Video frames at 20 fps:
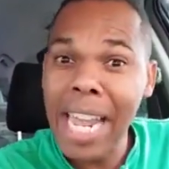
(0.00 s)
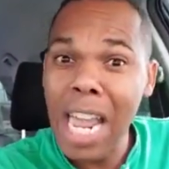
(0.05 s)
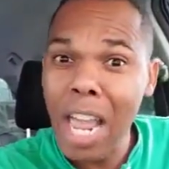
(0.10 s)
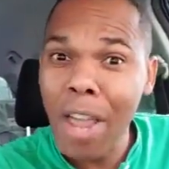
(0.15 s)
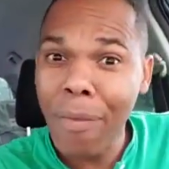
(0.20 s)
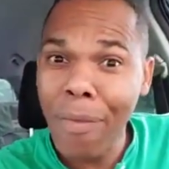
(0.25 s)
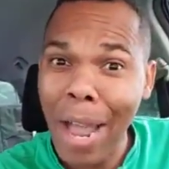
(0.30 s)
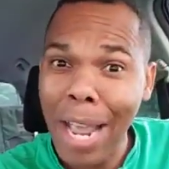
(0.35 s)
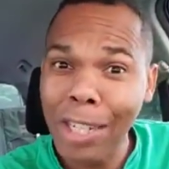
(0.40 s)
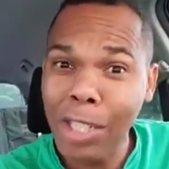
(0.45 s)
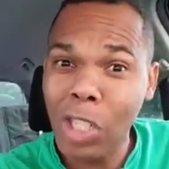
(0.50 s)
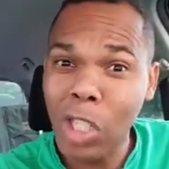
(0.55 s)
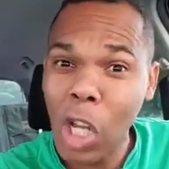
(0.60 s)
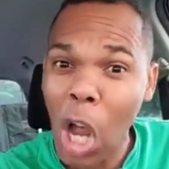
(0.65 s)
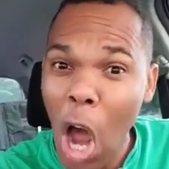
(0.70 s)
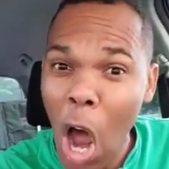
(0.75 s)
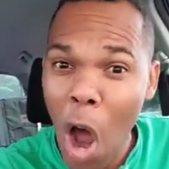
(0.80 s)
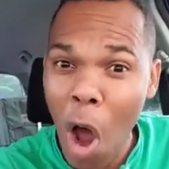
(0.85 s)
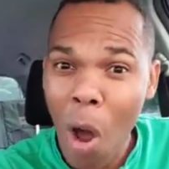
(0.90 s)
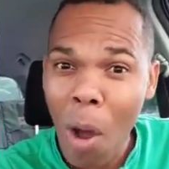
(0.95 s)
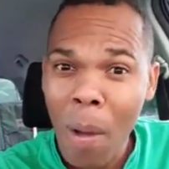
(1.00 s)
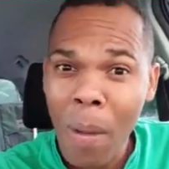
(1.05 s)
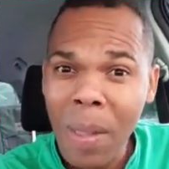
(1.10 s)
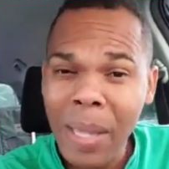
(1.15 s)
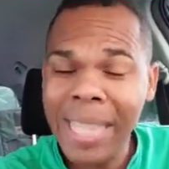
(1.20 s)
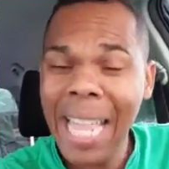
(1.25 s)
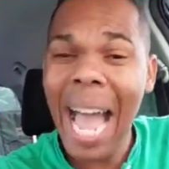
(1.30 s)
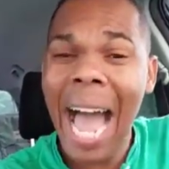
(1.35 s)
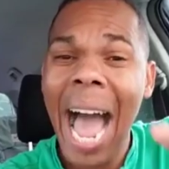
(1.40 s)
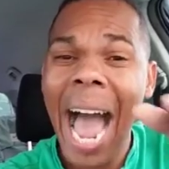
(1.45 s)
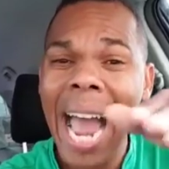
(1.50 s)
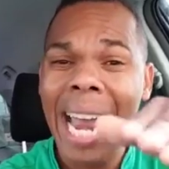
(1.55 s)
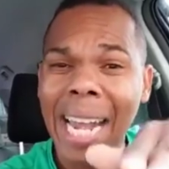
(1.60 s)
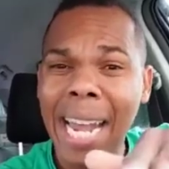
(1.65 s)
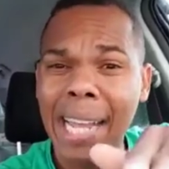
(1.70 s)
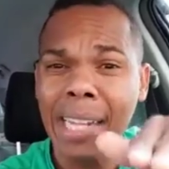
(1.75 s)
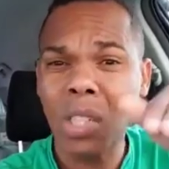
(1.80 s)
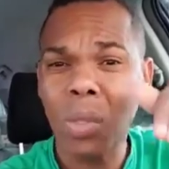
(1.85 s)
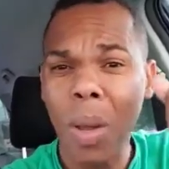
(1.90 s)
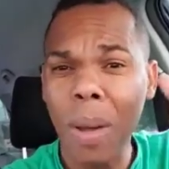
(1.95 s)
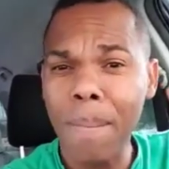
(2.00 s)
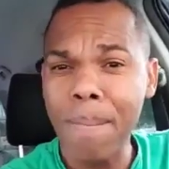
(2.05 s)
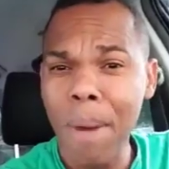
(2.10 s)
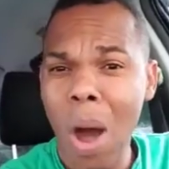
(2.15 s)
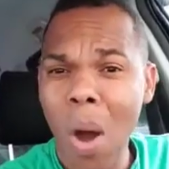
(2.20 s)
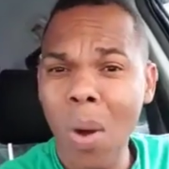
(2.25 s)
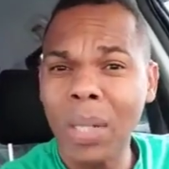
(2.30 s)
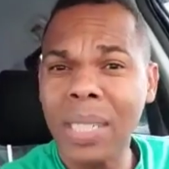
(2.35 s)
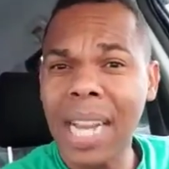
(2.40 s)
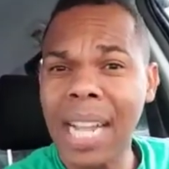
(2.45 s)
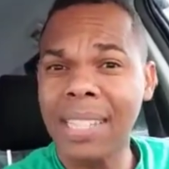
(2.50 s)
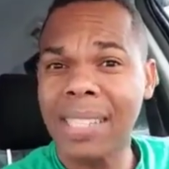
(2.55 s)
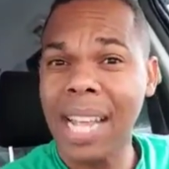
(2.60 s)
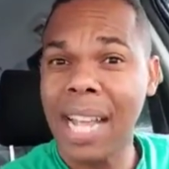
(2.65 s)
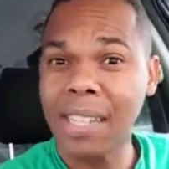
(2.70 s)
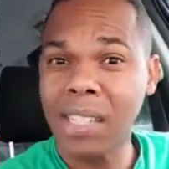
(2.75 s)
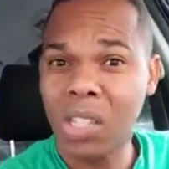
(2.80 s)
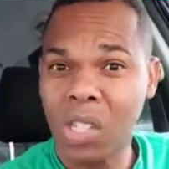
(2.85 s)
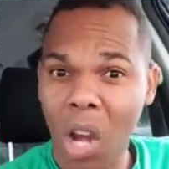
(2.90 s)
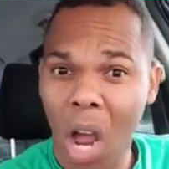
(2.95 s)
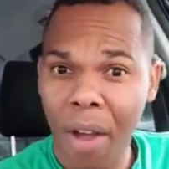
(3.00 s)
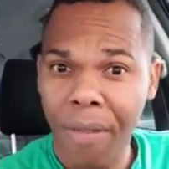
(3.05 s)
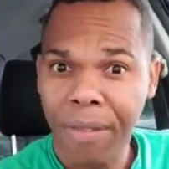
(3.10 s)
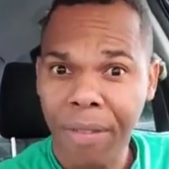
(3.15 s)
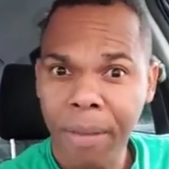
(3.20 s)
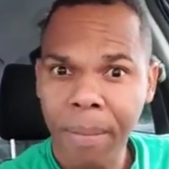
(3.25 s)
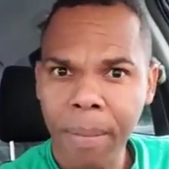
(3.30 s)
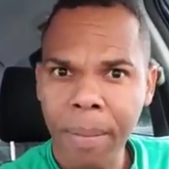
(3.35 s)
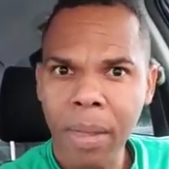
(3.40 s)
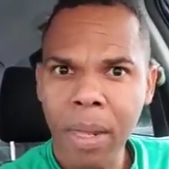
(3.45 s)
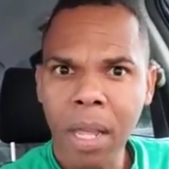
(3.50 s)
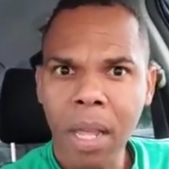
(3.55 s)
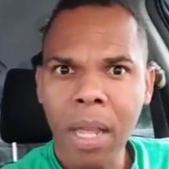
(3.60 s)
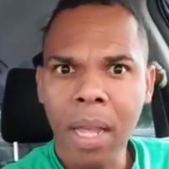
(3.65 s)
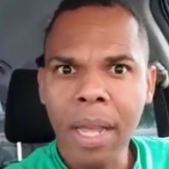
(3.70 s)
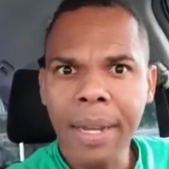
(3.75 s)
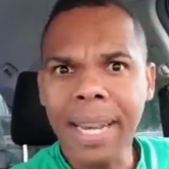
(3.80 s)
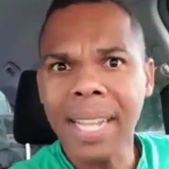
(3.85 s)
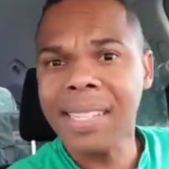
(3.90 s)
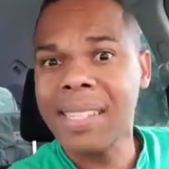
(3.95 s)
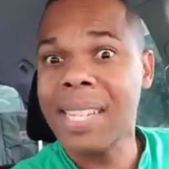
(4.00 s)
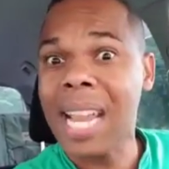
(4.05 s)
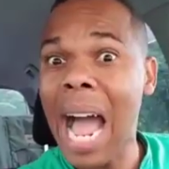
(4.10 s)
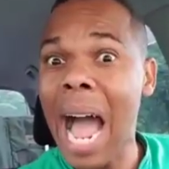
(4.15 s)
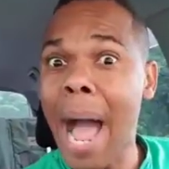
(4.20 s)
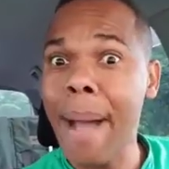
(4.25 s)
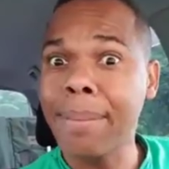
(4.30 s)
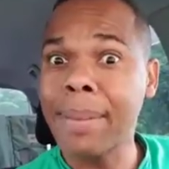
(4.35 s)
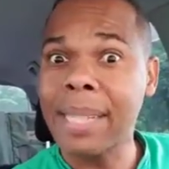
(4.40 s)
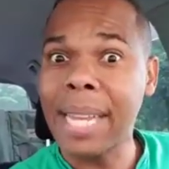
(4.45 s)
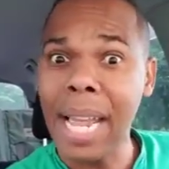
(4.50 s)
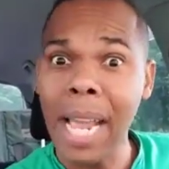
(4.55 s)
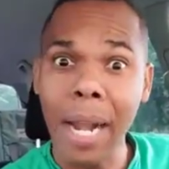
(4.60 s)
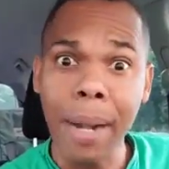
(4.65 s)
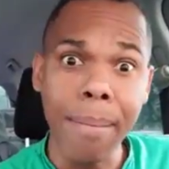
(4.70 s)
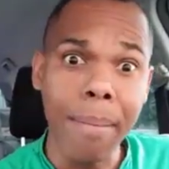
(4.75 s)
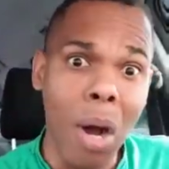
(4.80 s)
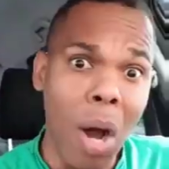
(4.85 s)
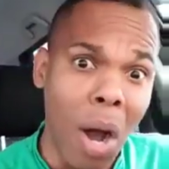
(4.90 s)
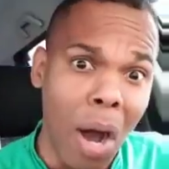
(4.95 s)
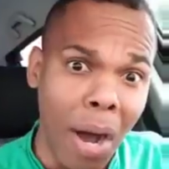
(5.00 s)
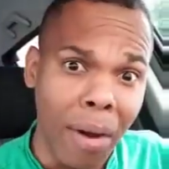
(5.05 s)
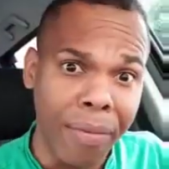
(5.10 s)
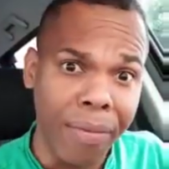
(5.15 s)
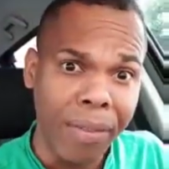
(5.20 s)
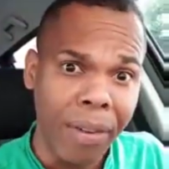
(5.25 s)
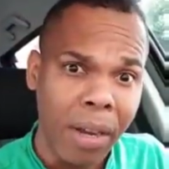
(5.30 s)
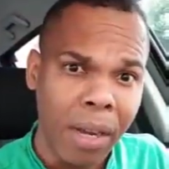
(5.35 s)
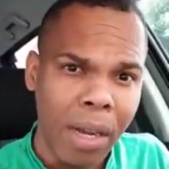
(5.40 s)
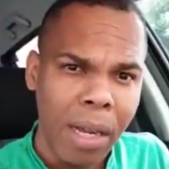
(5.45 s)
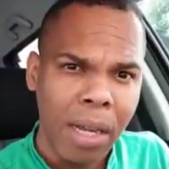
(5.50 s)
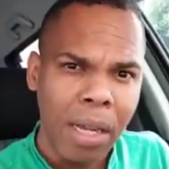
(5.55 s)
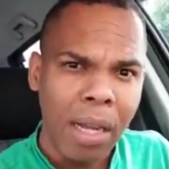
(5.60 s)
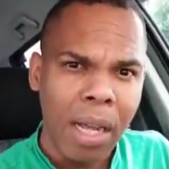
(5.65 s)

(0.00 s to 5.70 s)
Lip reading: And even so, the islands with mountains and stuff, the storm still move.